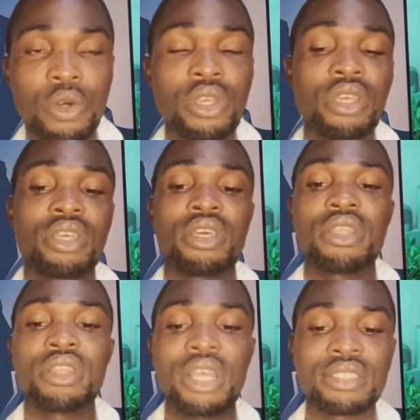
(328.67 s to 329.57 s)
Okay,
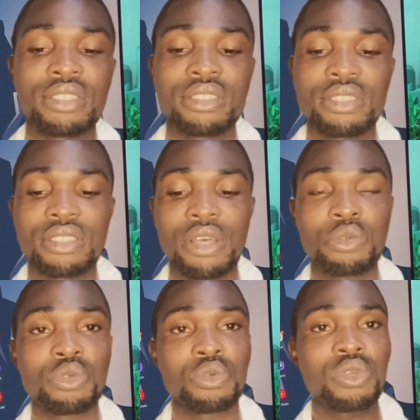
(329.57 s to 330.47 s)
that is it. How
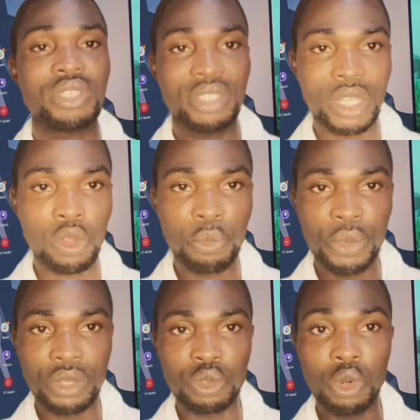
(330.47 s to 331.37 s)
to set up
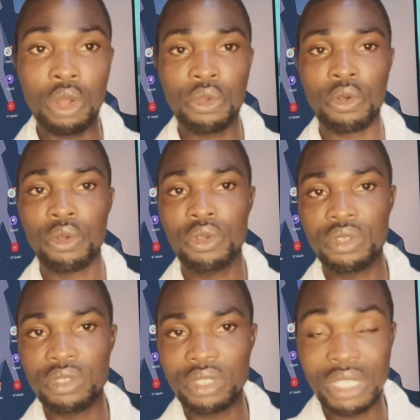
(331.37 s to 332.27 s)
PIN to lock your
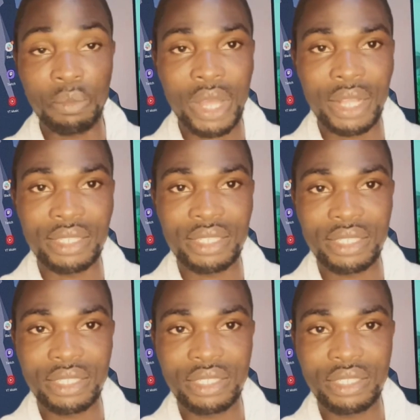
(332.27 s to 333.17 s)
SIM card.
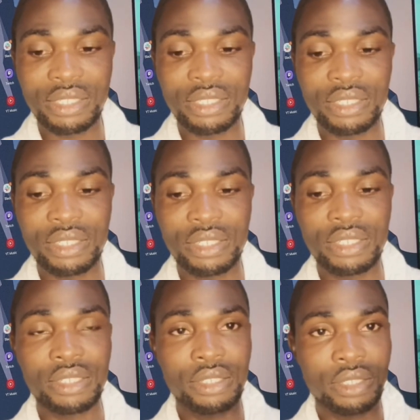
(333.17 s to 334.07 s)

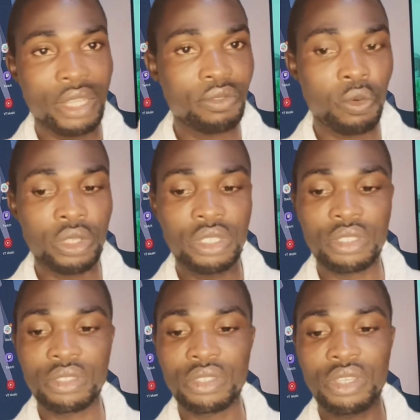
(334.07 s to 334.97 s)
Thanks for
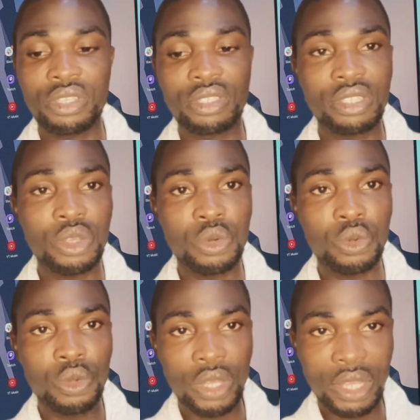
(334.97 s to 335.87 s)
watching. See
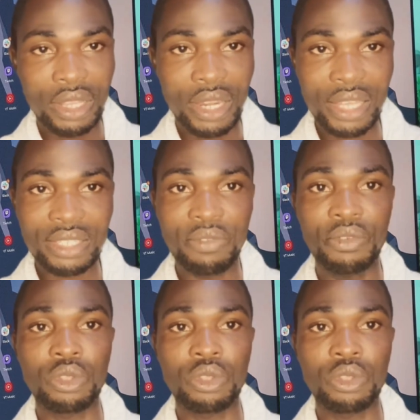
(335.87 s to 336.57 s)
you in the next